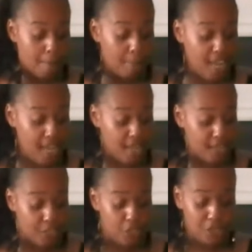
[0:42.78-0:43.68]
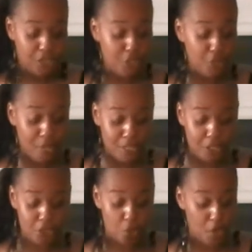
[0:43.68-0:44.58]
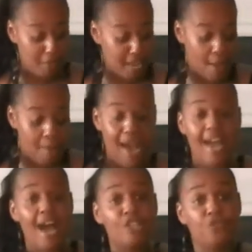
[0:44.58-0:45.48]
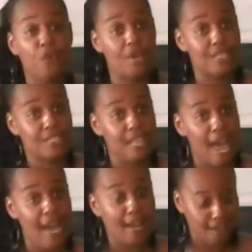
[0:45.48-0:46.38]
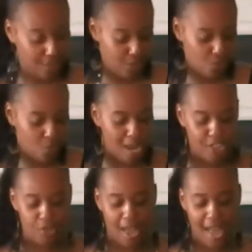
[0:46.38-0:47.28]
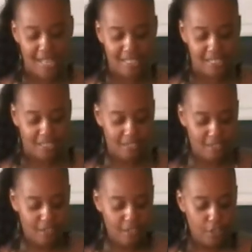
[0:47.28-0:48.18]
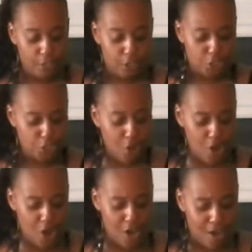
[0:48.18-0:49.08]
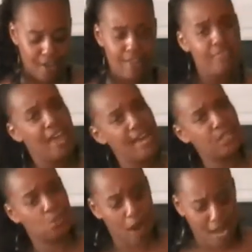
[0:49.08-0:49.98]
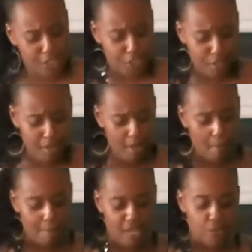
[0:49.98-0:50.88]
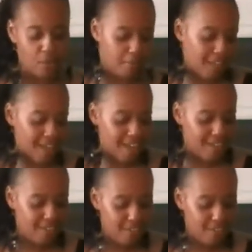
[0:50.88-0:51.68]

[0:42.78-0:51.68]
Ben, do you want to join me at my house for a snack? Roger asked. Sure, thanks, Roger, Ben replied.